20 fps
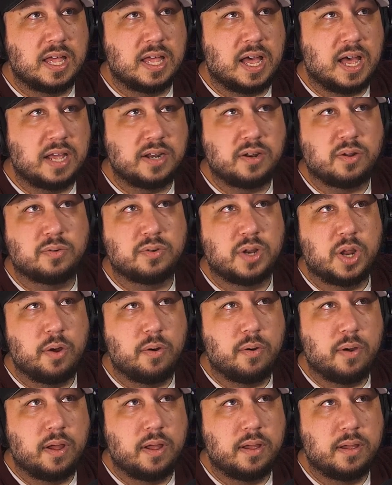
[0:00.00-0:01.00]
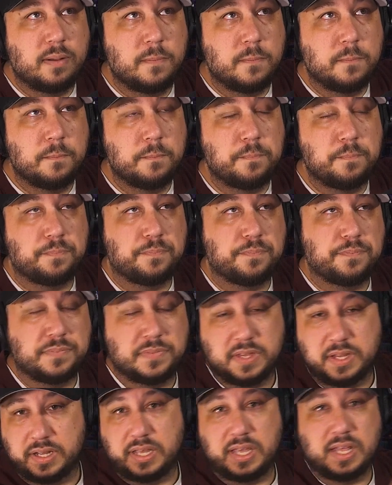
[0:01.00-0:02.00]
I don't know.
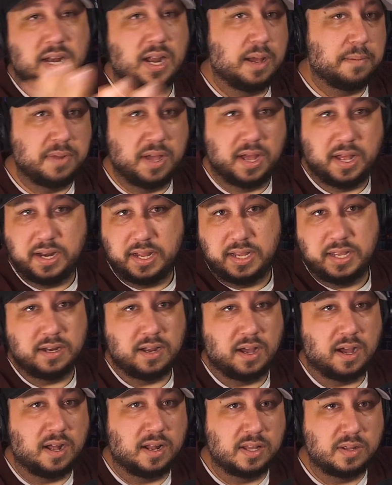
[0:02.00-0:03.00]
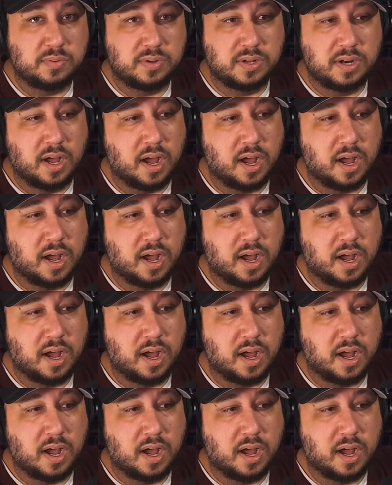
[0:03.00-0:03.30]
Again, I'm not in Hollywood,